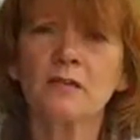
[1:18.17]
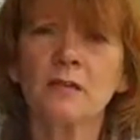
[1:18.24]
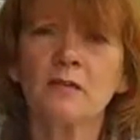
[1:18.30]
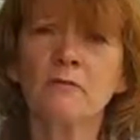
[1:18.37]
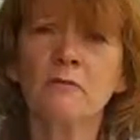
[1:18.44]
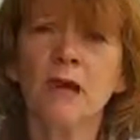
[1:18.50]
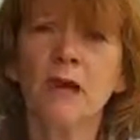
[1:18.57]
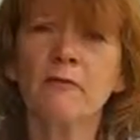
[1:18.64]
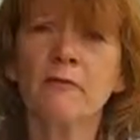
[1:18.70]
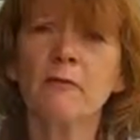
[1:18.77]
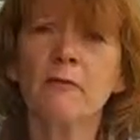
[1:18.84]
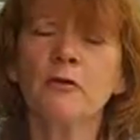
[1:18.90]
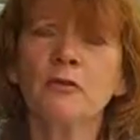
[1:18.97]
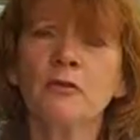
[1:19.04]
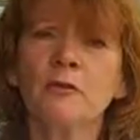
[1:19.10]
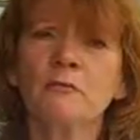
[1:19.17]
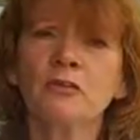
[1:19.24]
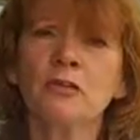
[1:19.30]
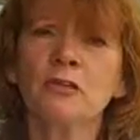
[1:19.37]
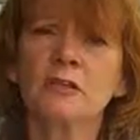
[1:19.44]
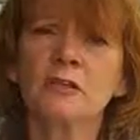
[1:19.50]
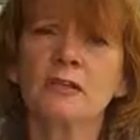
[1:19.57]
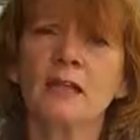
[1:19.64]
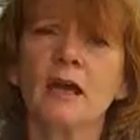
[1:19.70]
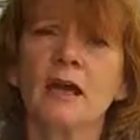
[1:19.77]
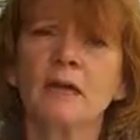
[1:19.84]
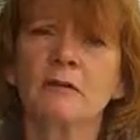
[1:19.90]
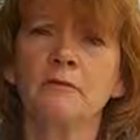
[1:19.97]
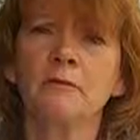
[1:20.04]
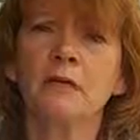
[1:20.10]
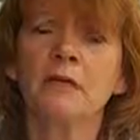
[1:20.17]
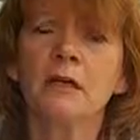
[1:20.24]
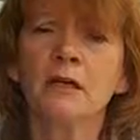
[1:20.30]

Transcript: Don't ever put them just down.